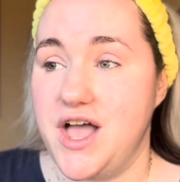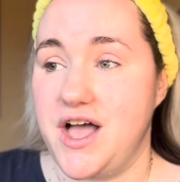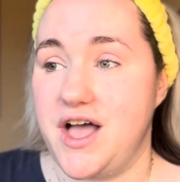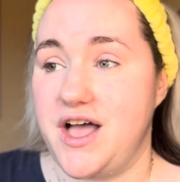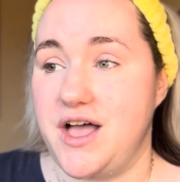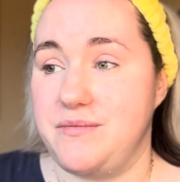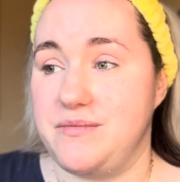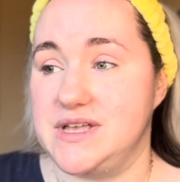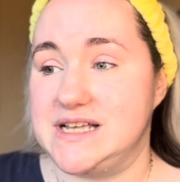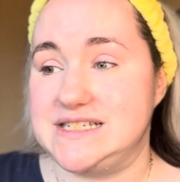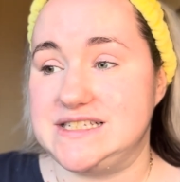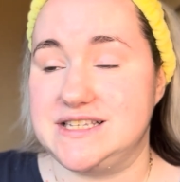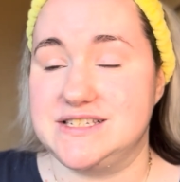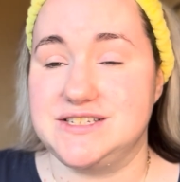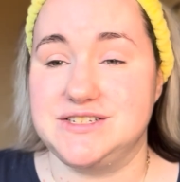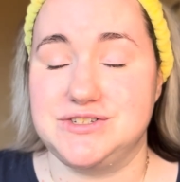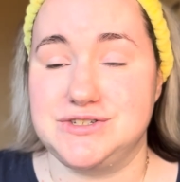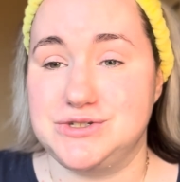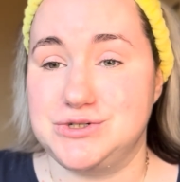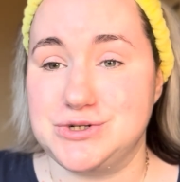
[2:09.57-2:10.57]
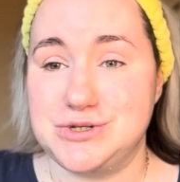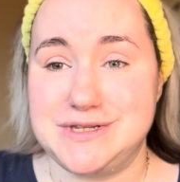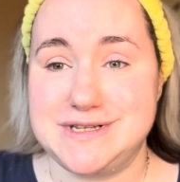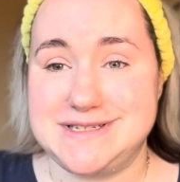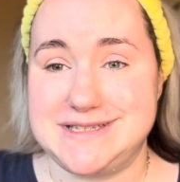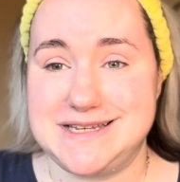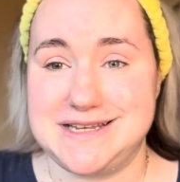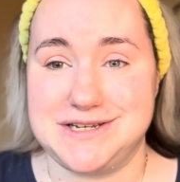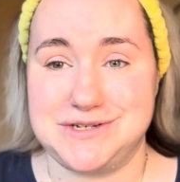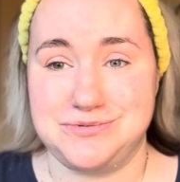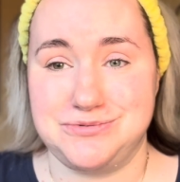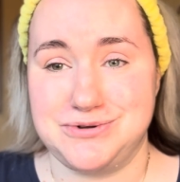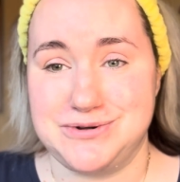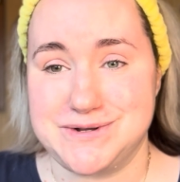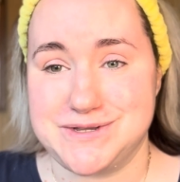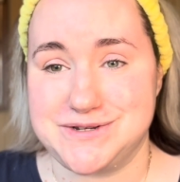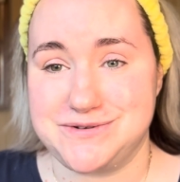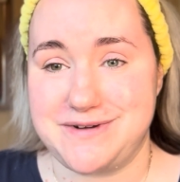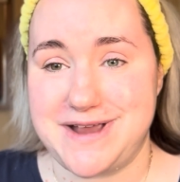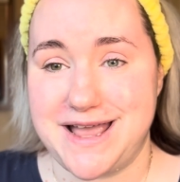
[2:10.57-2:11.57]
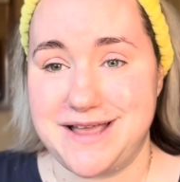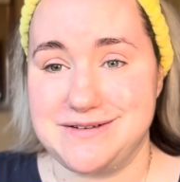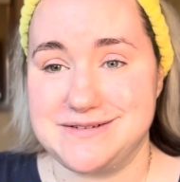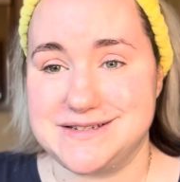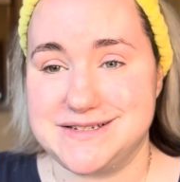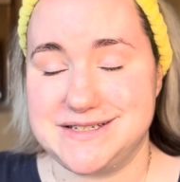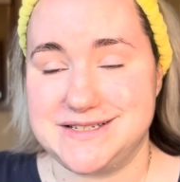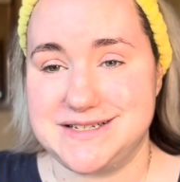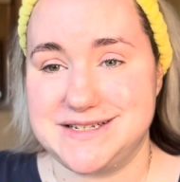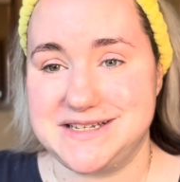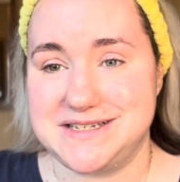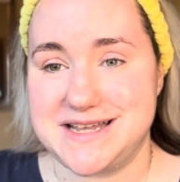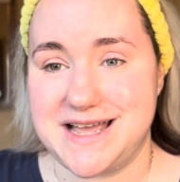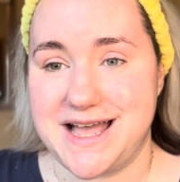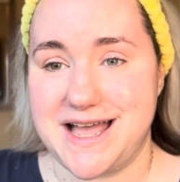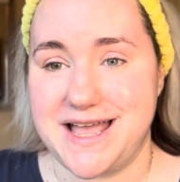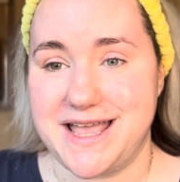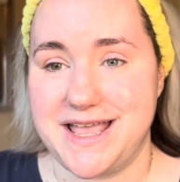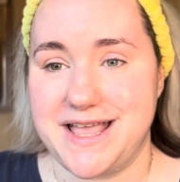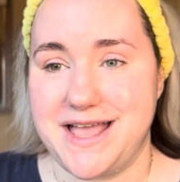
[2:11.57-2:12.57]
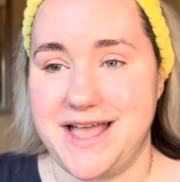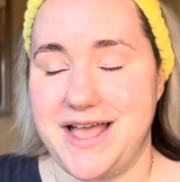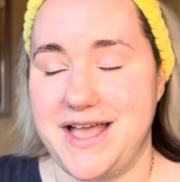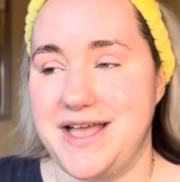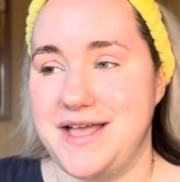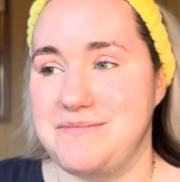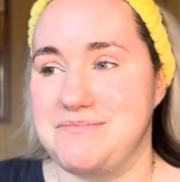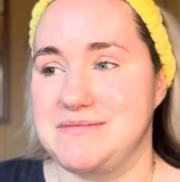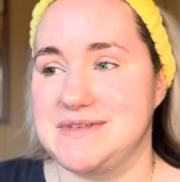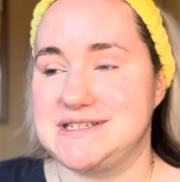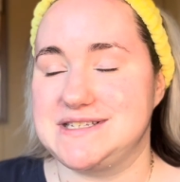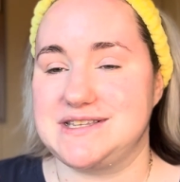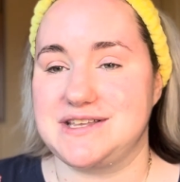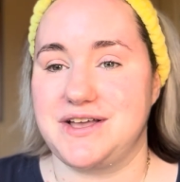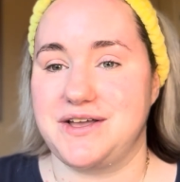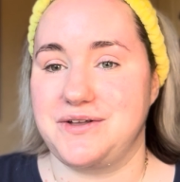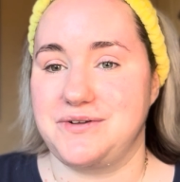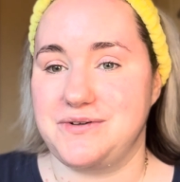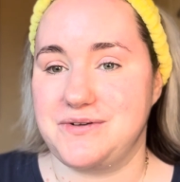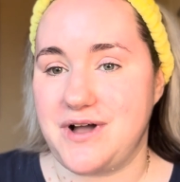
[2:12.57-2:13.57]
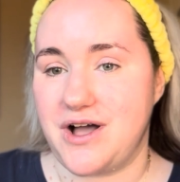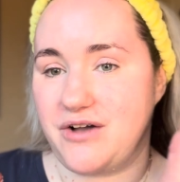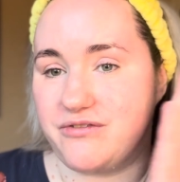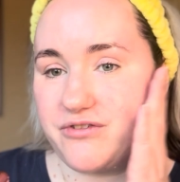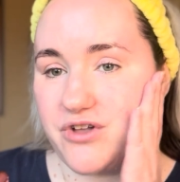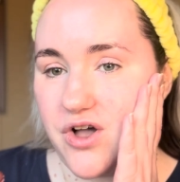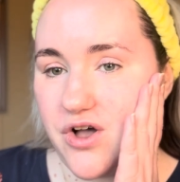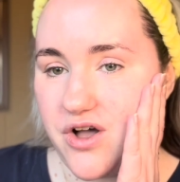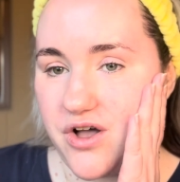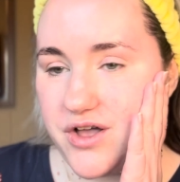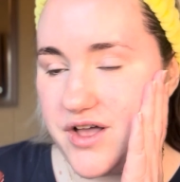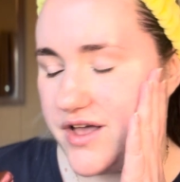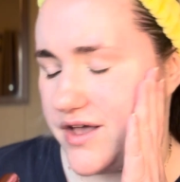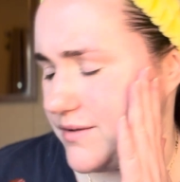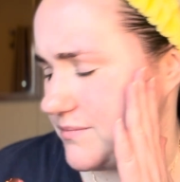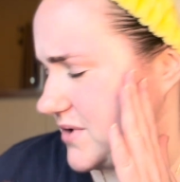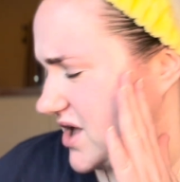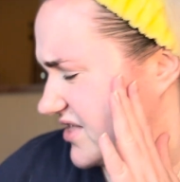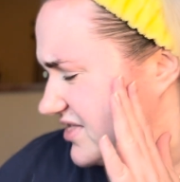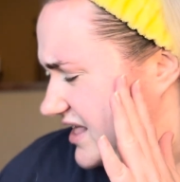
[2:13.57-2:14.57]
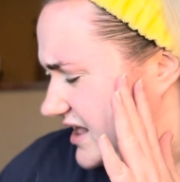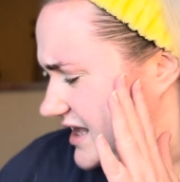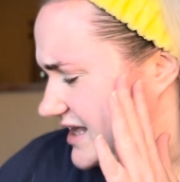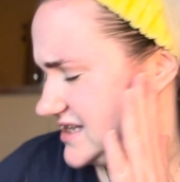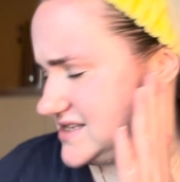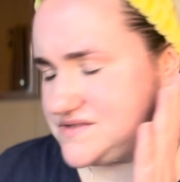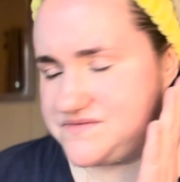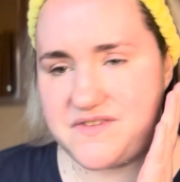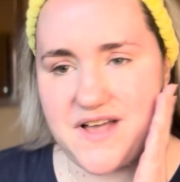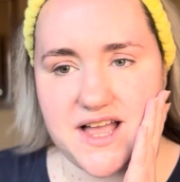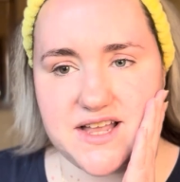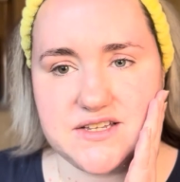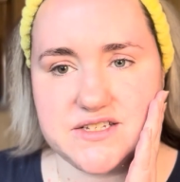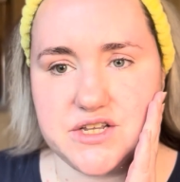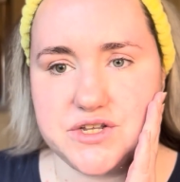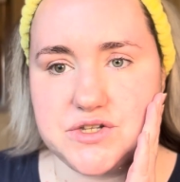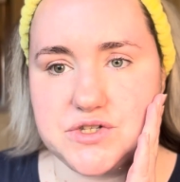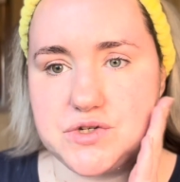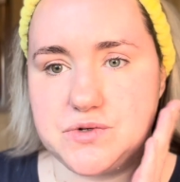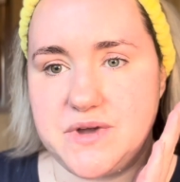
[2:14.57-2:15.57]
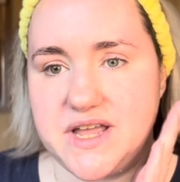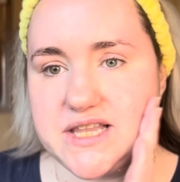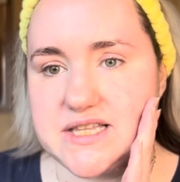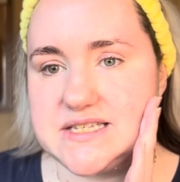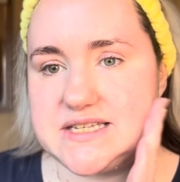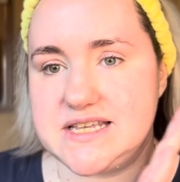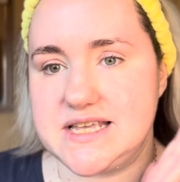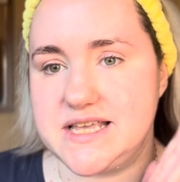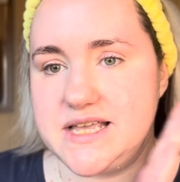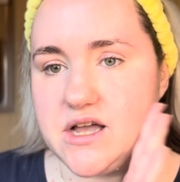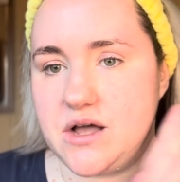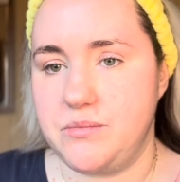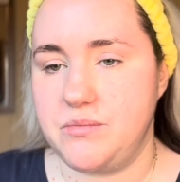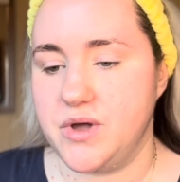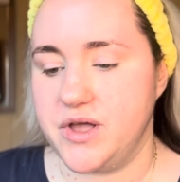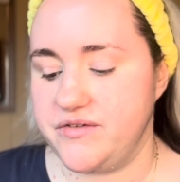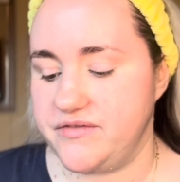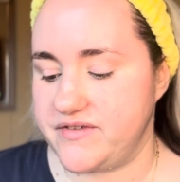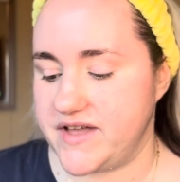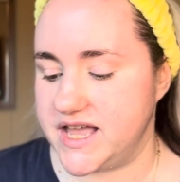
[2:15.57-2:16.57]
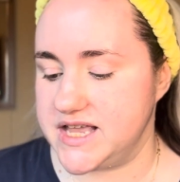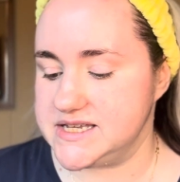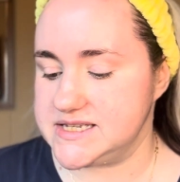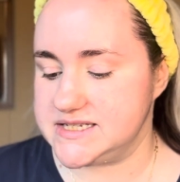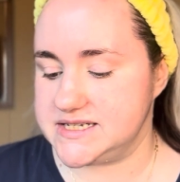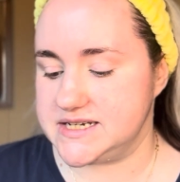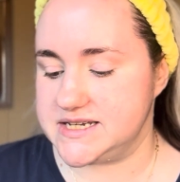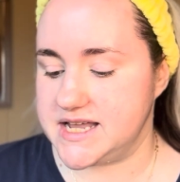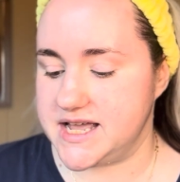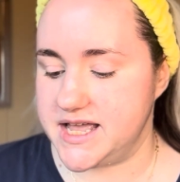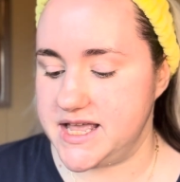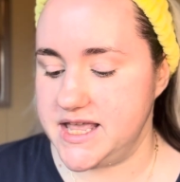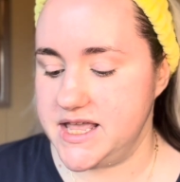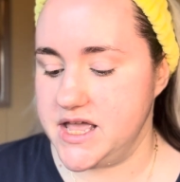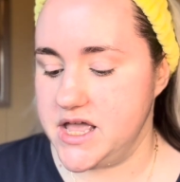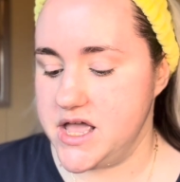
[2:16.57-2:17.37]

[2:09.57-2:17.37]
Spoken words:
It's as dull as dishwater out today, so I've got I think it's factor 20 on my face today.